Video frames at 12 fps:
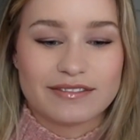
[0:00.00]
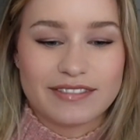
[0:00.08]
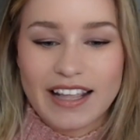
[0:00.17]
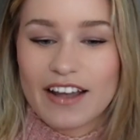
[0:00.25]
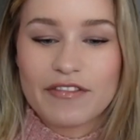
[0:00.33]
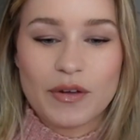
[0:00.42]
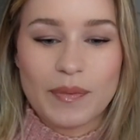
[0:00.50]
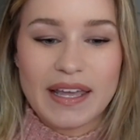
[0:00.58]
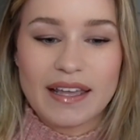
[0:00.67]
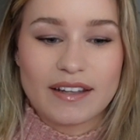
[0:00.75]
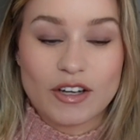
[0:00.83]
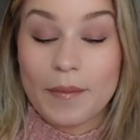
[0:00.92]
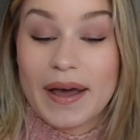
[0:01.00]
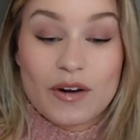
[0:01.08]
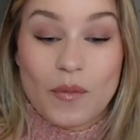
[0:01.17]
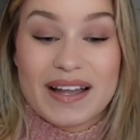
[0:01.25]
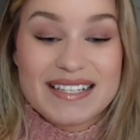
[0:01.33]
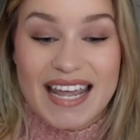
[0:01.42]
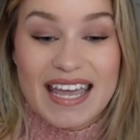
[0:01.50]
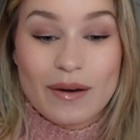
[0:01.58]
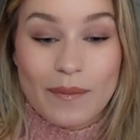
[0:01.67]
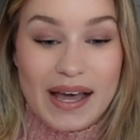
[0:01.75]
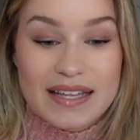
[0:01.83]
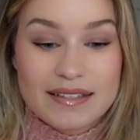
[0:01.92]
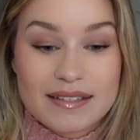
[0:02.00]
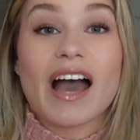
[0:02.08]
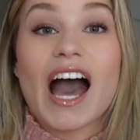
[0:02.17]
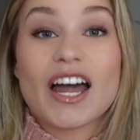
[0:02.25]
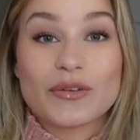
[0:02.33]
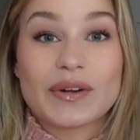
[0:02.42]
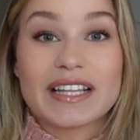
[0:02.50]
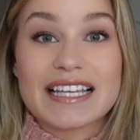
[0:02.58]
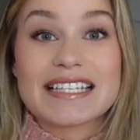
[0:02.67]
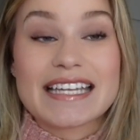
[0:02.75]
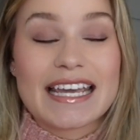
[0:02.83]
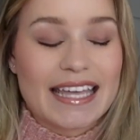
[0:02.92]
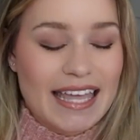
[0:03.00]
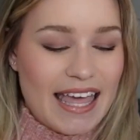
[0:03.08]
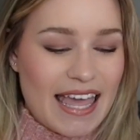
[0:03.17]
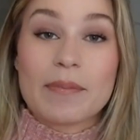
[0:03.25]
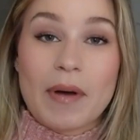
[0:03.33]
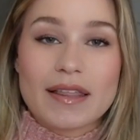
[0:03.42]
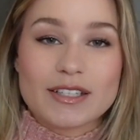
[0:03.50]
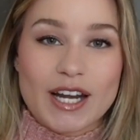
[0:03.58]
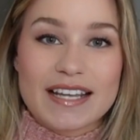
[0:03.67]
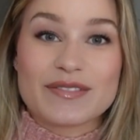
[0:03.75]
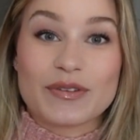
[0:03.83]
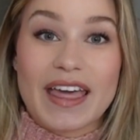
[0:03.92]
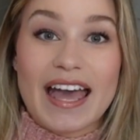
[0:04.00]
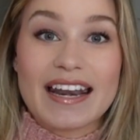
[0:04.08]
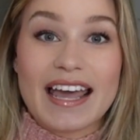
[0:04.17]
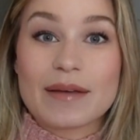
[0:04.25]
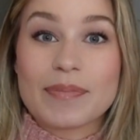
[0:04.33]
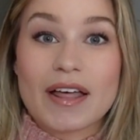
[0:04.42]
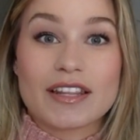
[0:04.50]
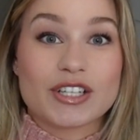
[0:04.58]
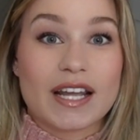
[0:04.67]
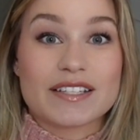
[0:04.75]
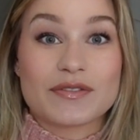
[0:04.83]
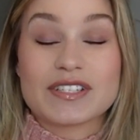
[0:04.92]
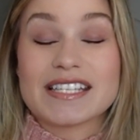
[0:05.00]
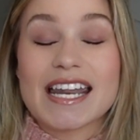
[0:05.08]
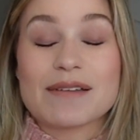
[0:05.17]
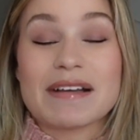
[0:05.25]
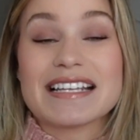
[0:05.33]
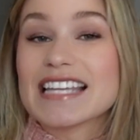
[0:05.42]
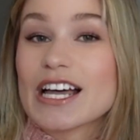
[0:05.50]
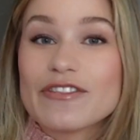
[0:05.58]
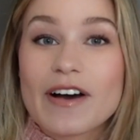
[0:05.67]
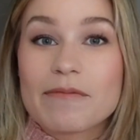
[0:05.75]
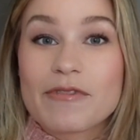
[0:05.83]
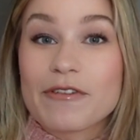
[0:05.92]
every week, no matter what day it was. Unrealistic. I apologize for that. I apologize for setting myself up for